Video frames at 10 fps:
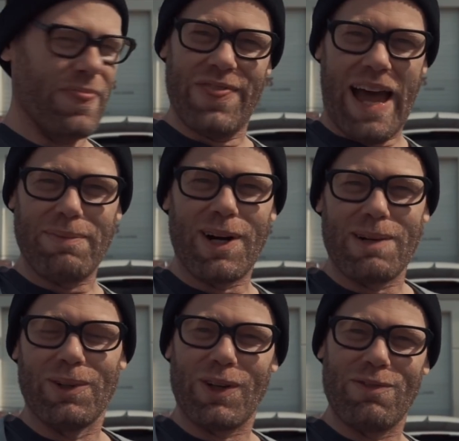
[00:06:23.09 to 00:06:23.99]
That part
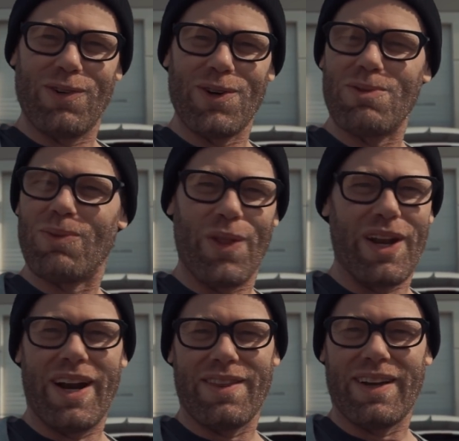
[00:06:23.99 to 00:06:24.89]
I'm looking forward to more
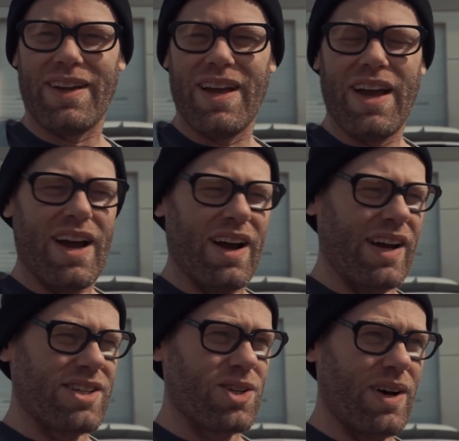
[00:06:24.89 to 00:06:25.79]
than anything. All
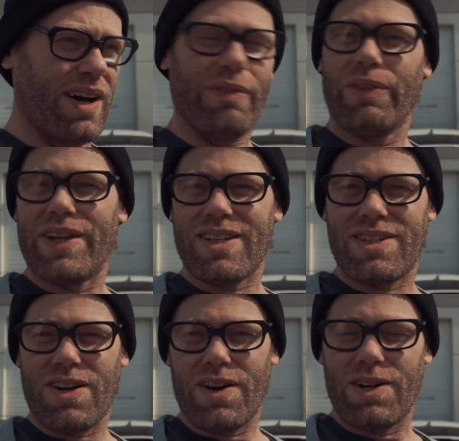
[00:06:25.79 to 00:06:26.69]
right, so uh, let's get
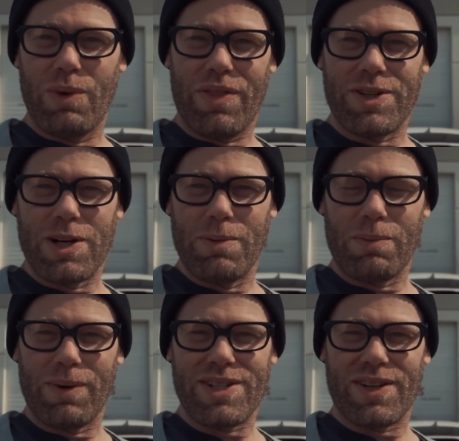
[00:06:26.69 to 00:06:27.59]
started with the turbo
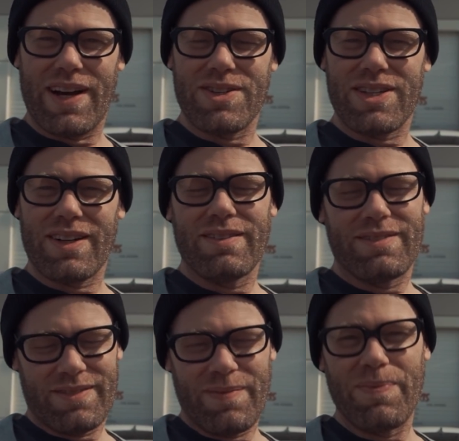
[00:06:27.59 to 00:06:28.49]
compressor housing
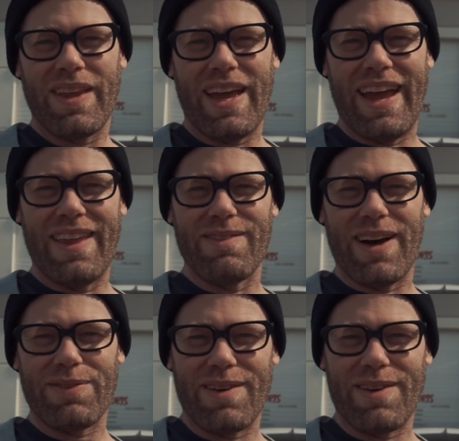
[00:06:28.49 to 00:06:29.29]
and the valve